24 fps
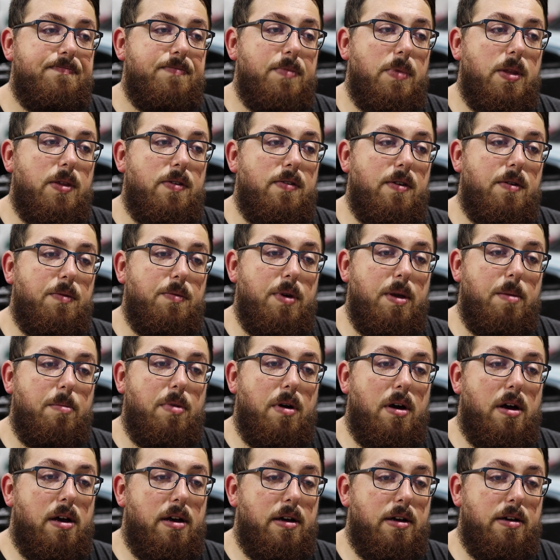So we
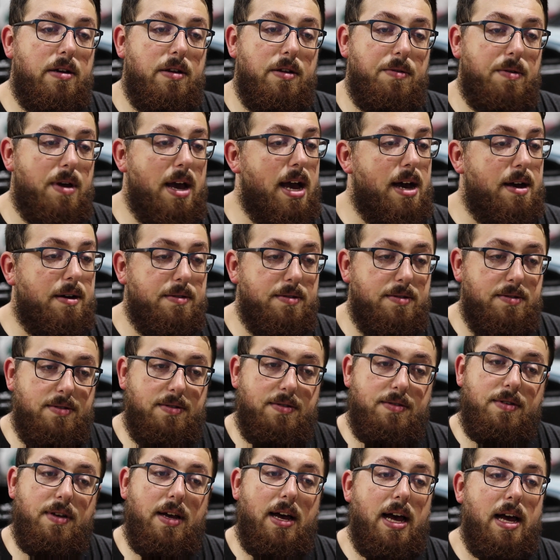bought a new
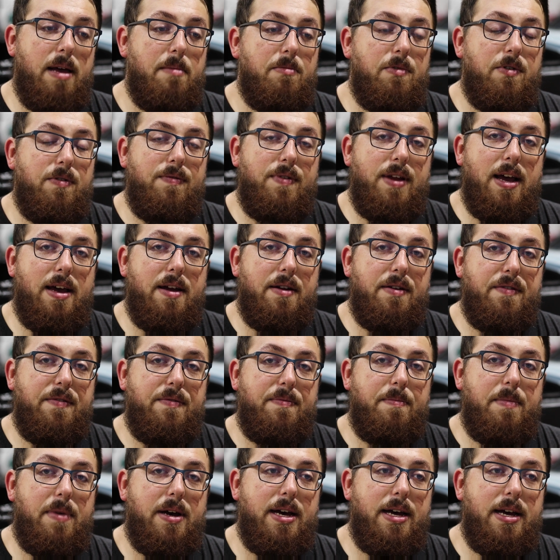house. I moved out of
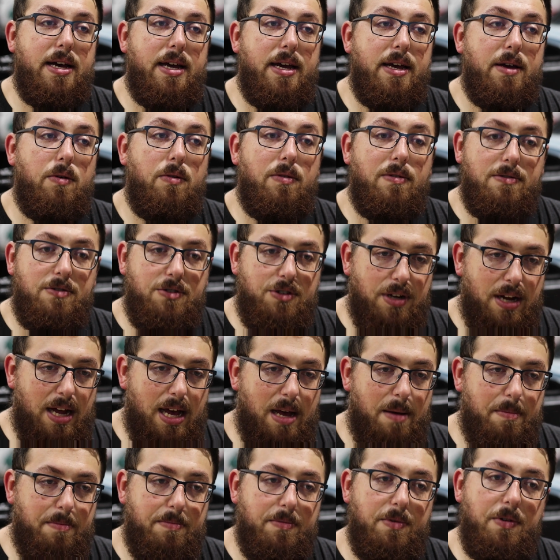my old
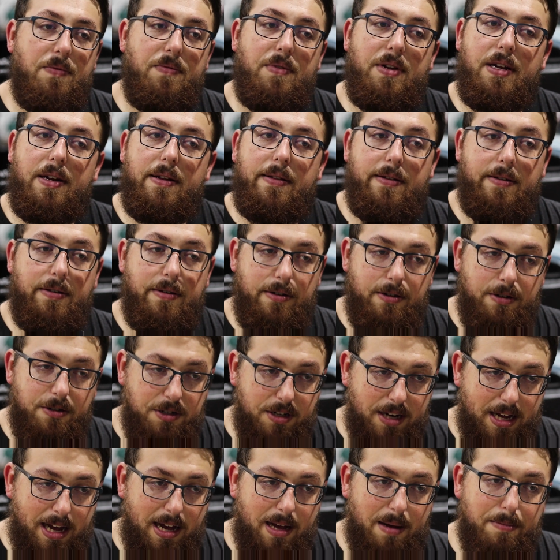shop, moved into the new
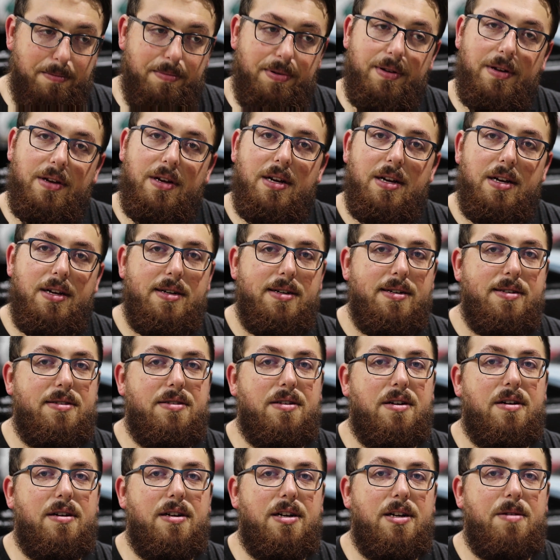shop,
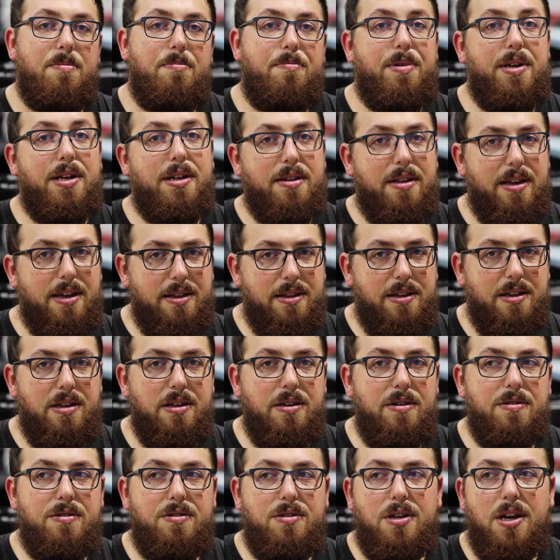started building the new
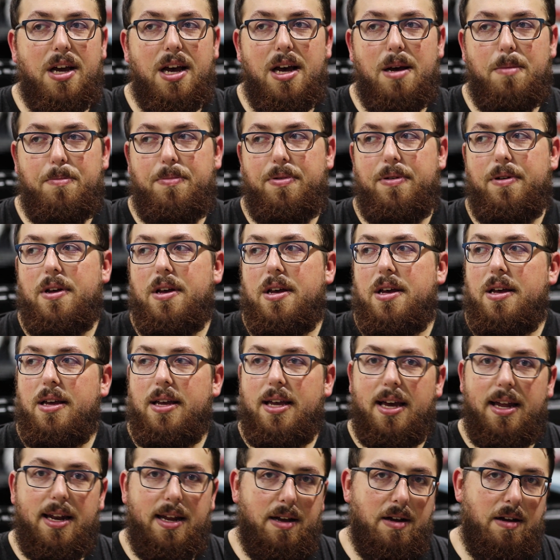shop,
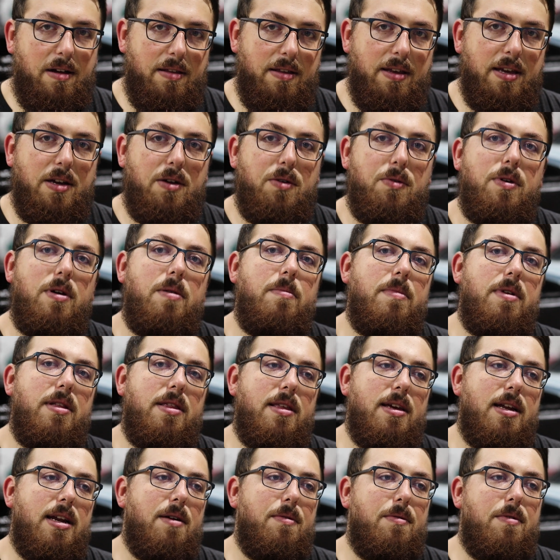getting all the equipment
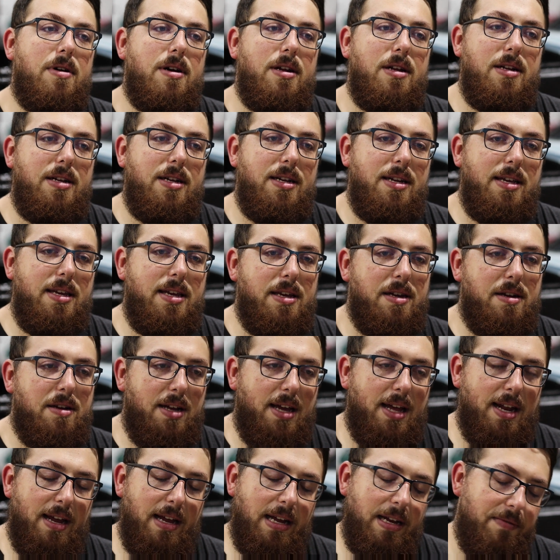that I wanted in here,
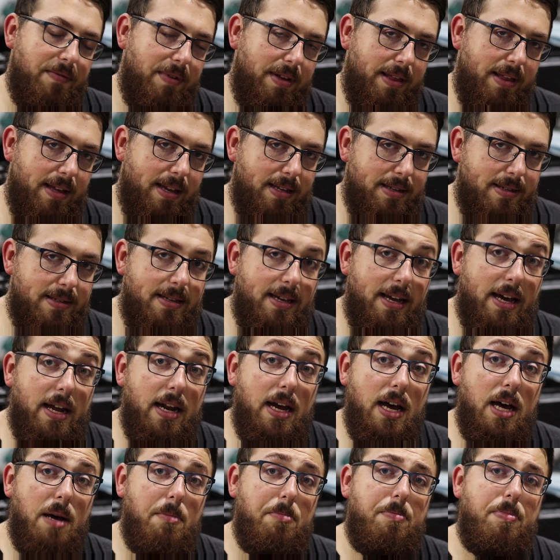getting everything set
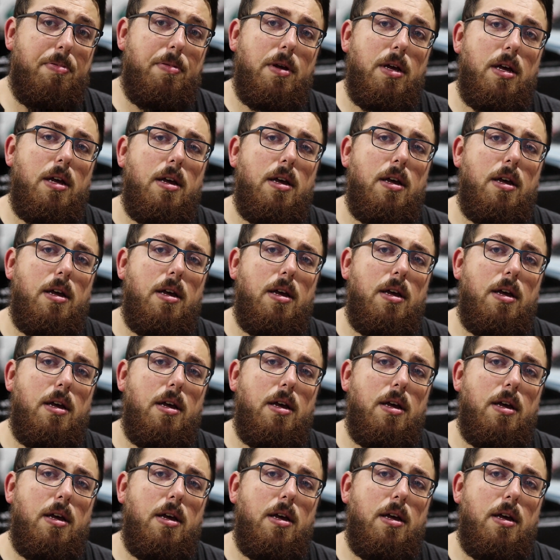up.